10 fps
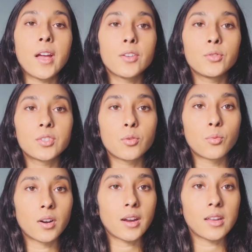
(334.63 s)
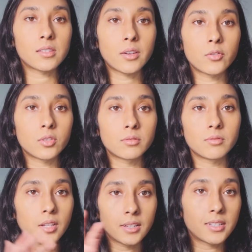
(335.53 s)
I used to work at several
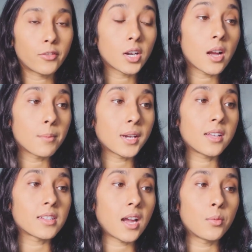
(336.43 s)
like different companies,